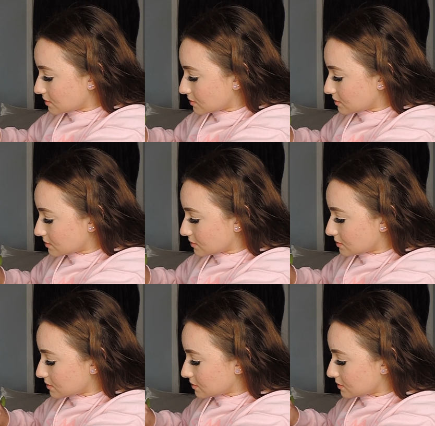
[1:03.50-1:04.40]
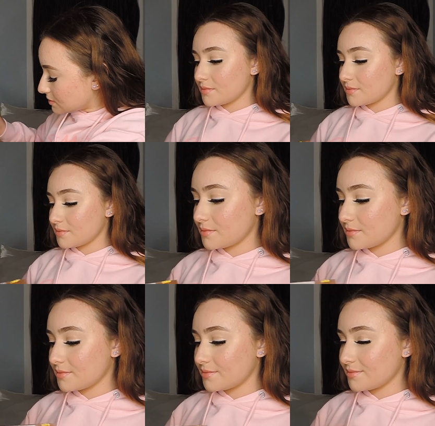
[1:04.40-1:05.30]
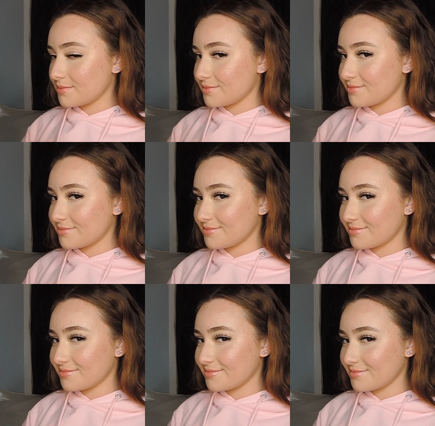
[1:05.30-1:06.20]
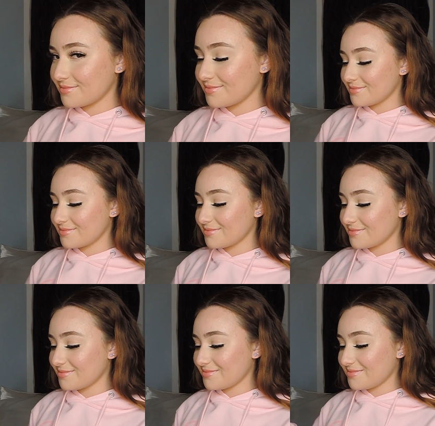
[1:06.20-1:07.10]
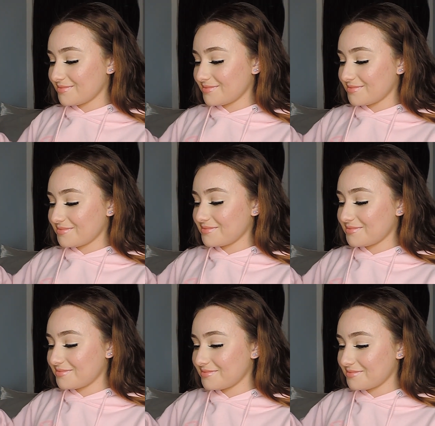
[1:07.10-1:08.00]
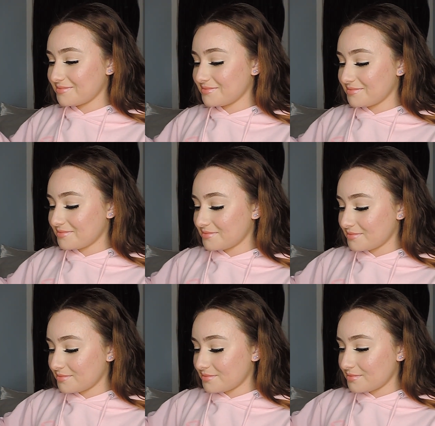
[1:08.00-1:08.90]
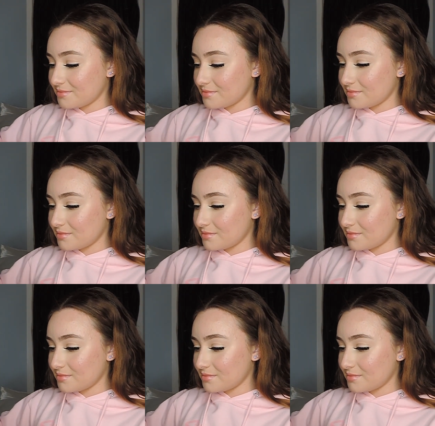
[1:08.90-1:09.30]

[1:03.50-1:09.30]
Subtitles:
No one is speaking in this clip.